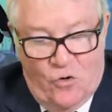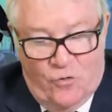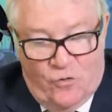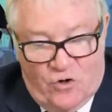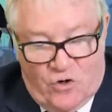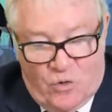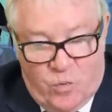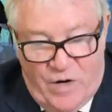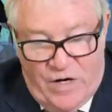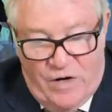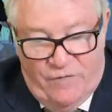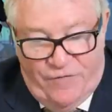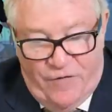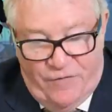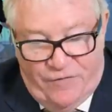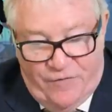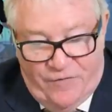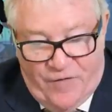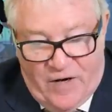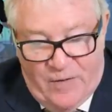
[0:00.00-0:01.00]
The
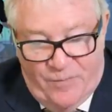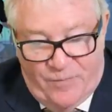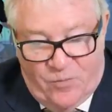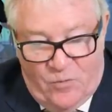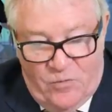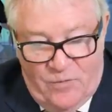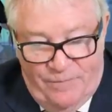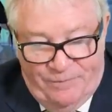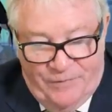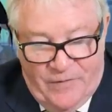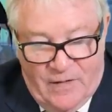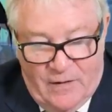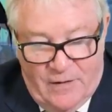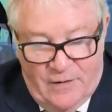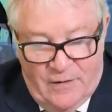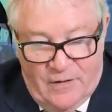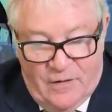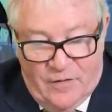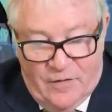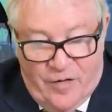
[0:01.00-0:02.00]
25th of April,
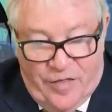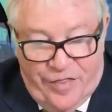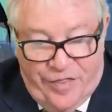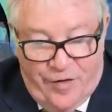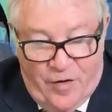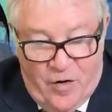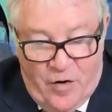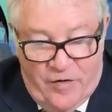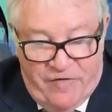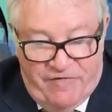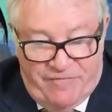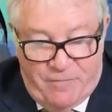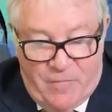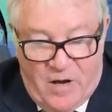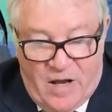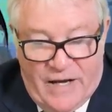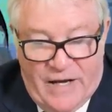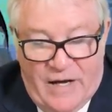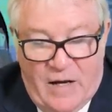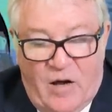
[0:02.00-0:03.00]
the 3rd of
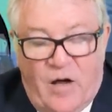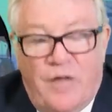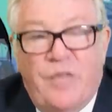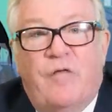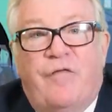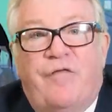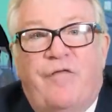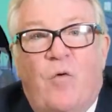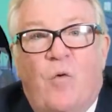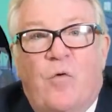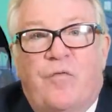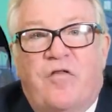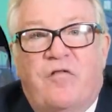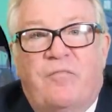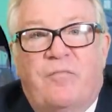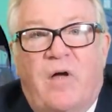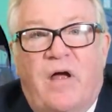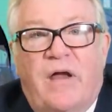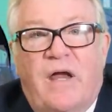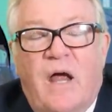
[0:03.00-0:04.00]
May, and the 4th
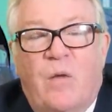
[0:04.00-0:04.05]
of May.